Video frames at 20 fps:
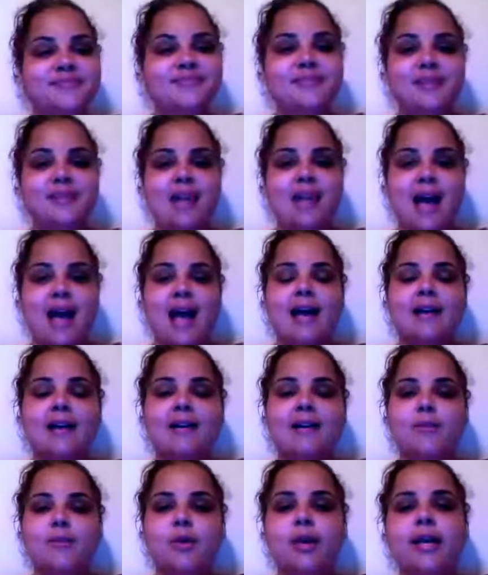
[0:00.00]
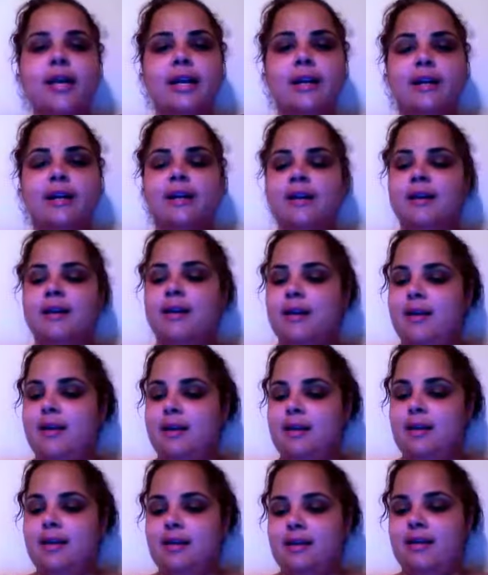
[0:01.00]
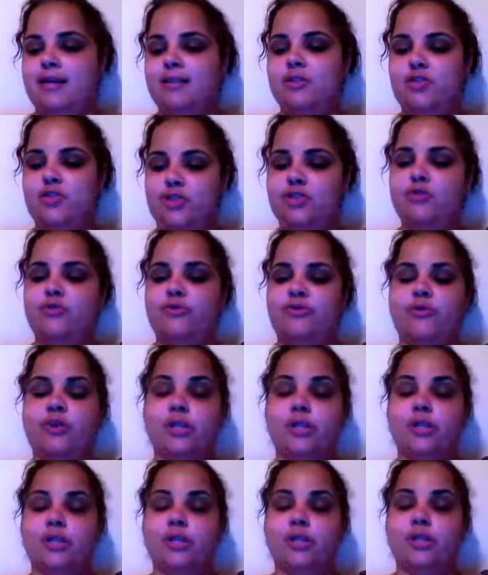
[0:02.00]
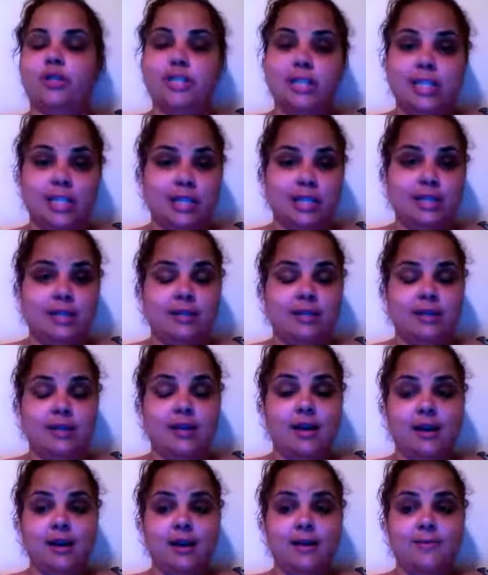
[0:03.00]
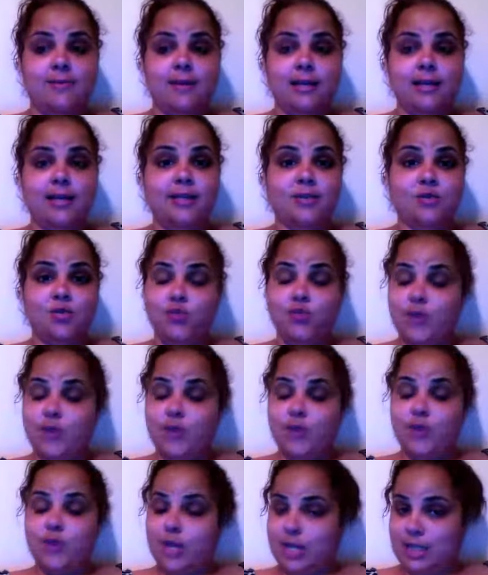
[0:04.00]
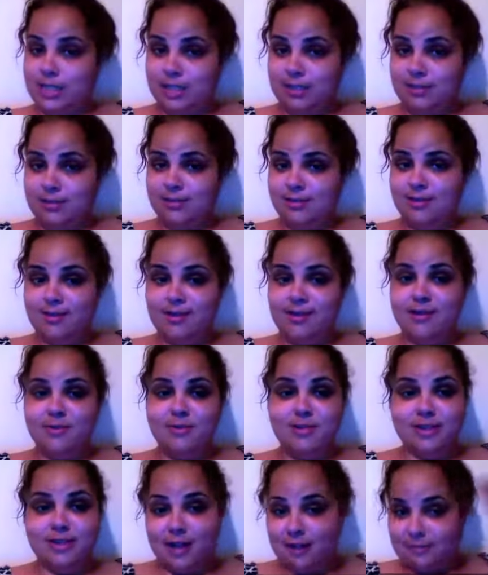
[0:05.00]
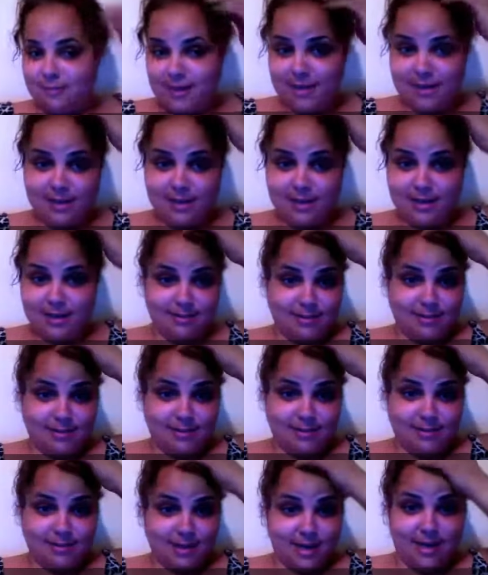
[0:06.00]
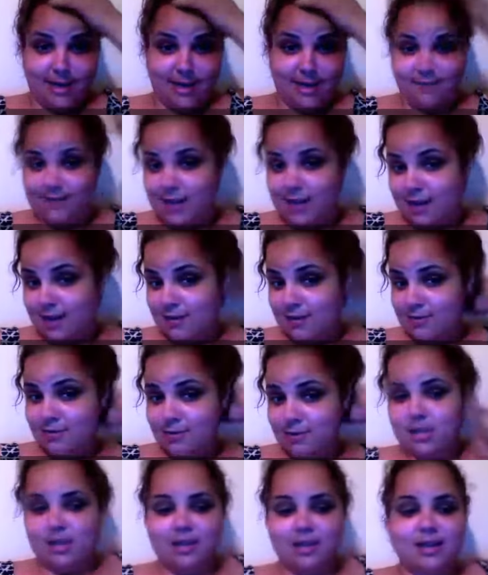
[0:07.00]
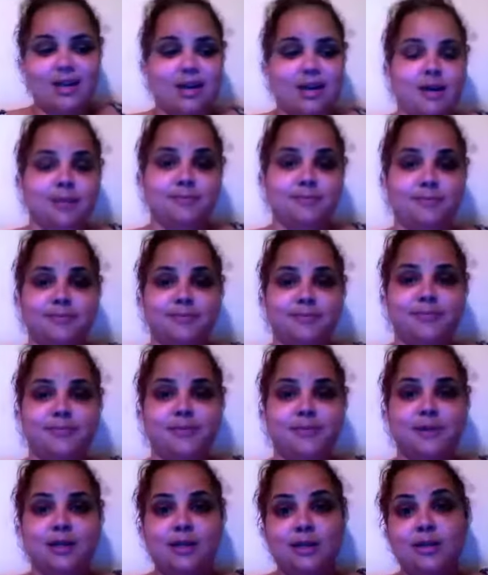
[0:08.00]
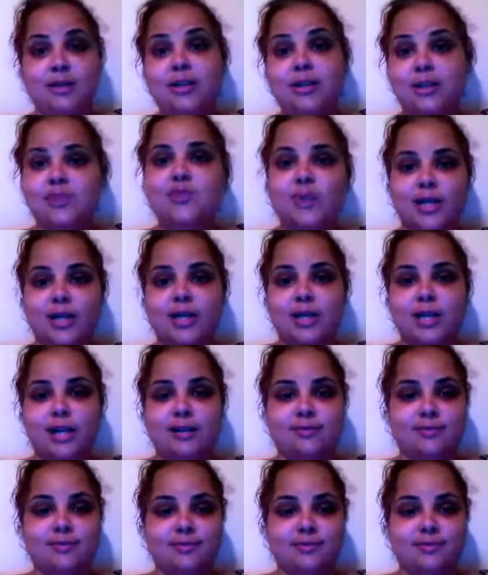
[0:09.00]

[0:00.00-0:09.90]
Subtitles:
Hi, good morning. It is June 14th. It is raining. It was not raining when I left the house, but clearly it's raining now.